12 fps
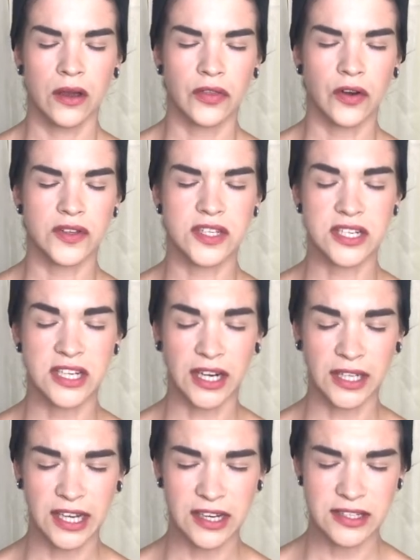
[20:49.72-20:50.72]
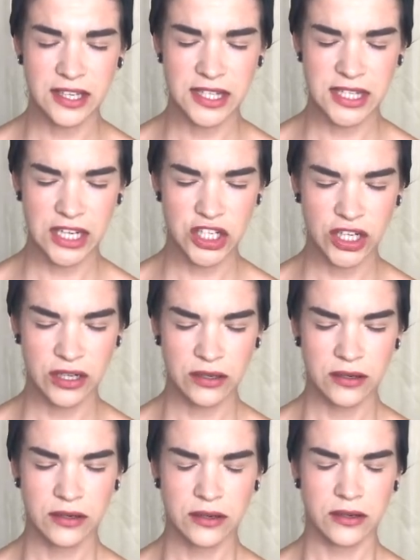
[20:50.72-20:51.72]
There is a tickling sensation
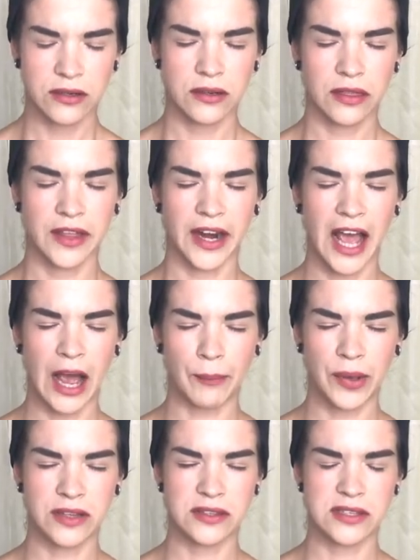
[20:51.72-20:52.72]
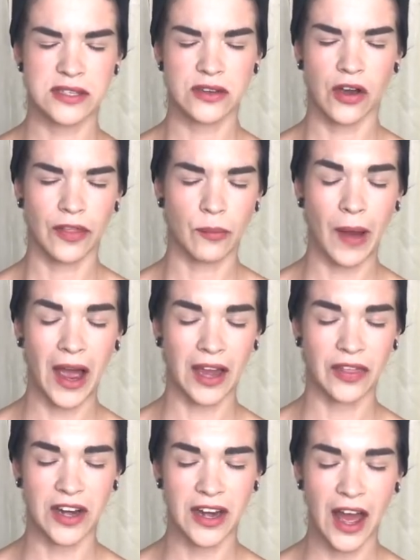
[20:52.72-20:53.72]
that happens on the back
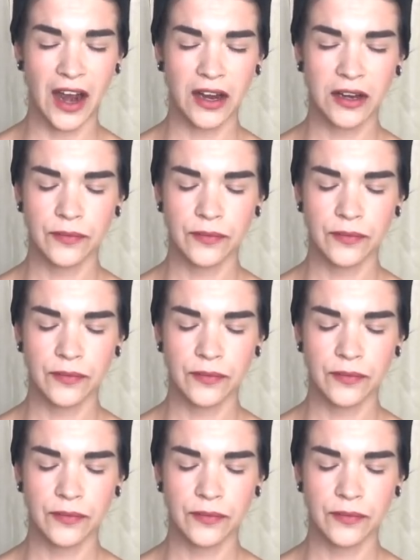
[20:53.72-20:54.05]
of the neck.